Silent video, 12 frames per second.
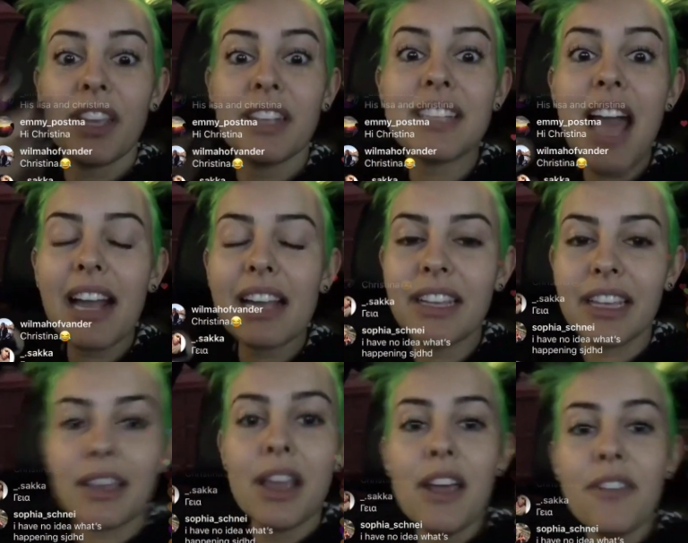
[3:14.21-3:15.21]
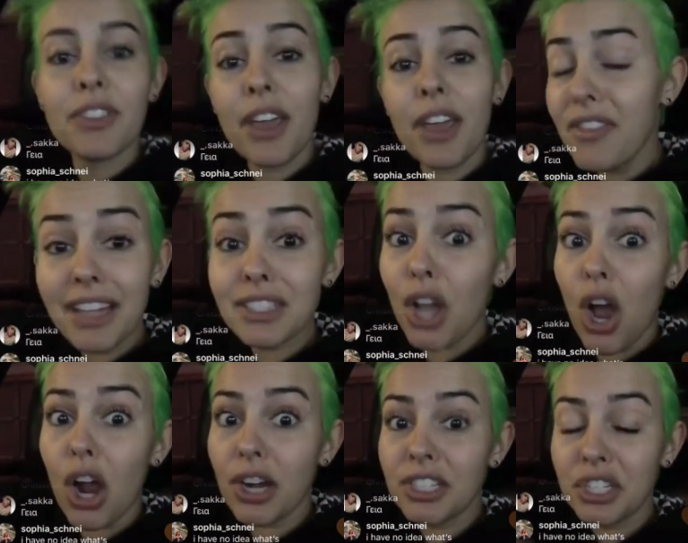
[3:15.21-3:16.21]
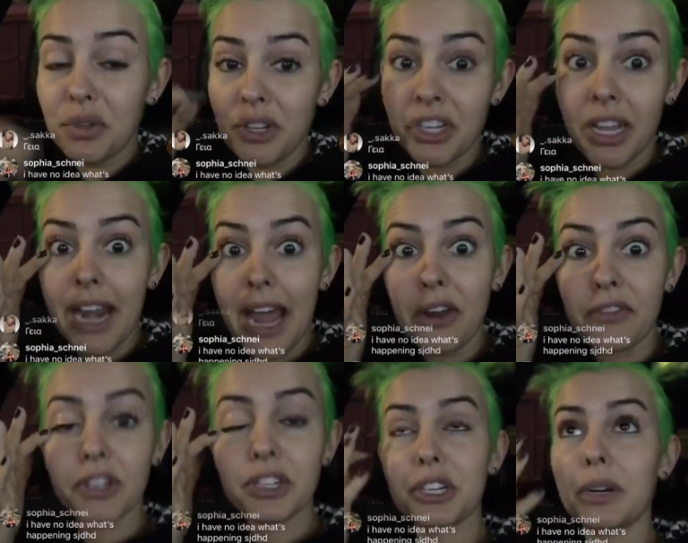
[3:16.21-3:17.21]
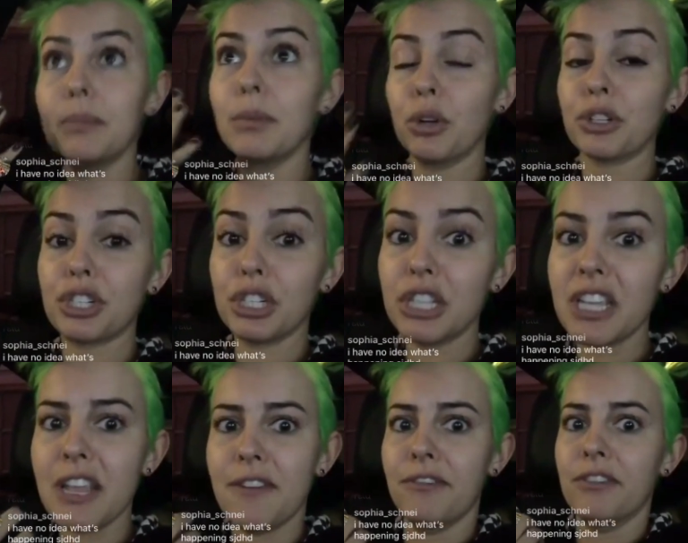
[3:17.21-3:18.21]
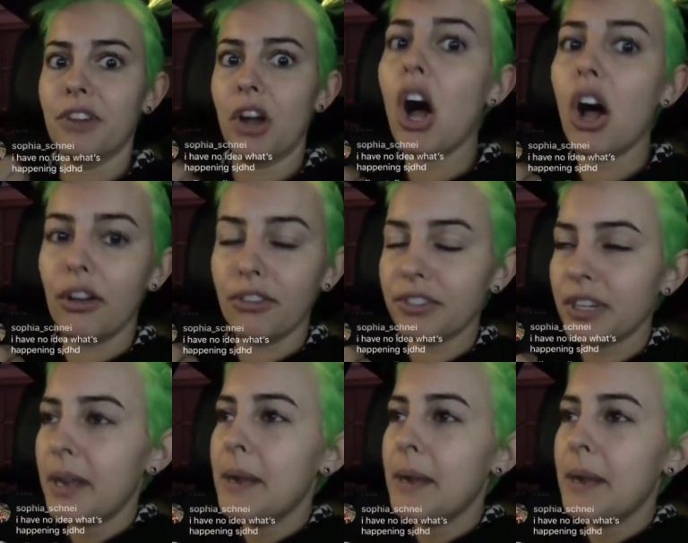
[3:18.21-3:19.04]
Exactly! And that's a hard situation to get out of because you're emotionally involved.